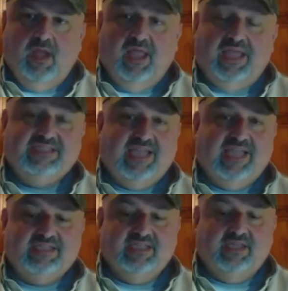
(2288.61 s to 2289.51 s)
He's
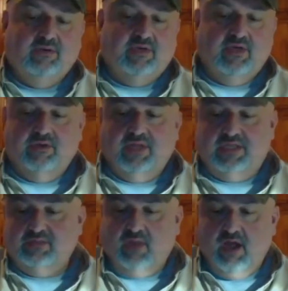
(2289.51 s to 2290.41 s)
actually going to
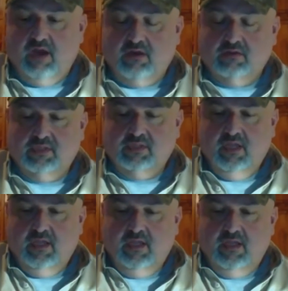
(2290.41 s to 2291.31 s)
donate some calls,
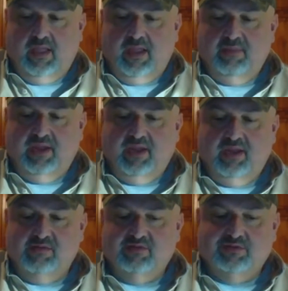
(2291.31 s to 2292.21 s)
and me and
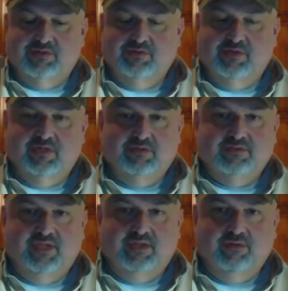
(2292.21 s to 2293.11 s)
him are going to do another little
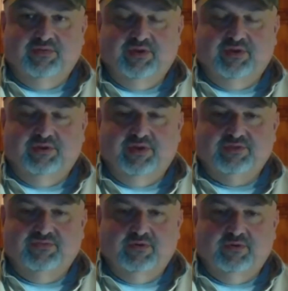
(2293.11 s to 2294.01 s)
fundraiser
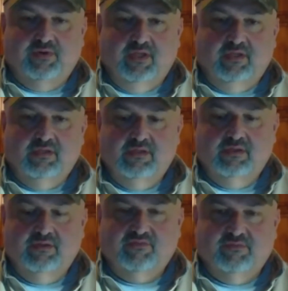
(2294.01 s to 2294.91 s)
for
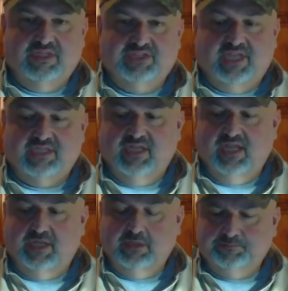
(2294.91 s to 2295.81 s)
my Jake's
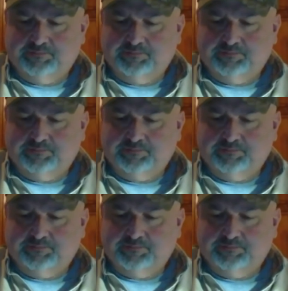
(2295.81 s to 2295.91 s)
Day.